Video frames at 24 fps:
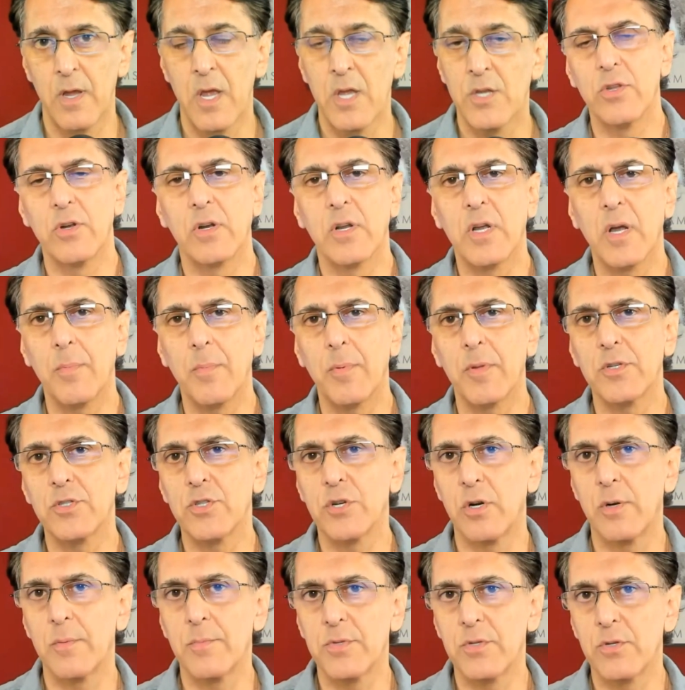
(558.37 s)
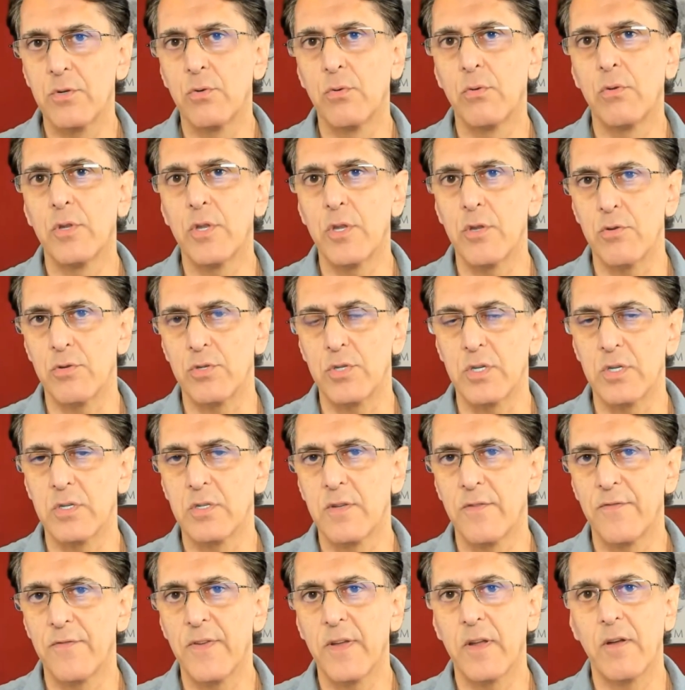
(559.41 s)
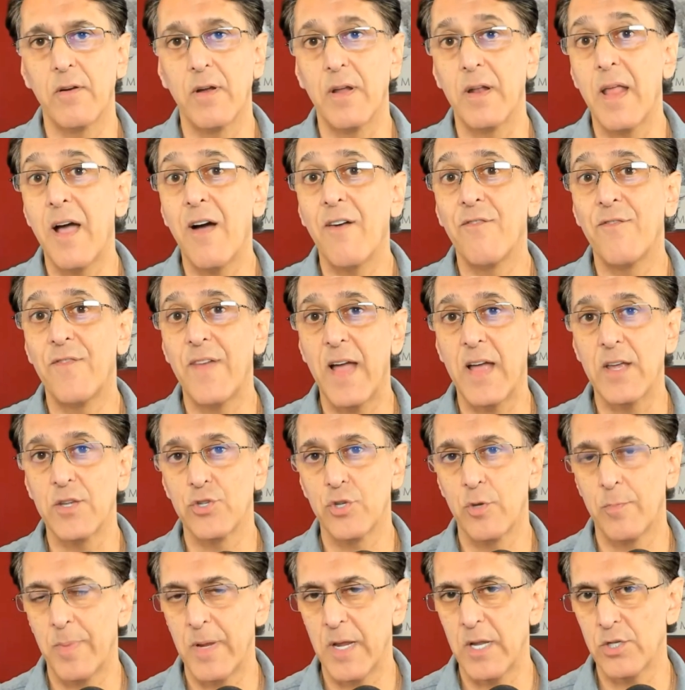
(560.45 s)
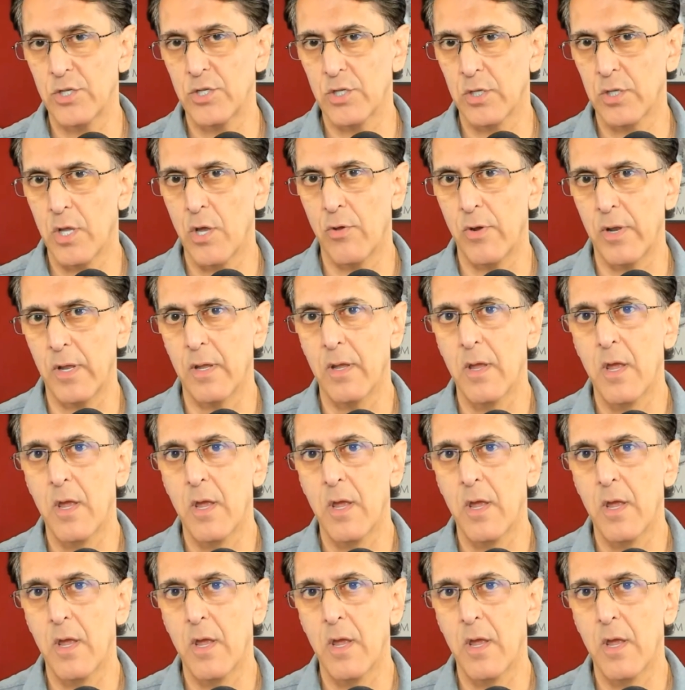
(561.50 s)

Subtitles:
There are a couple of terms Google uses to figure out how fast your page is loading.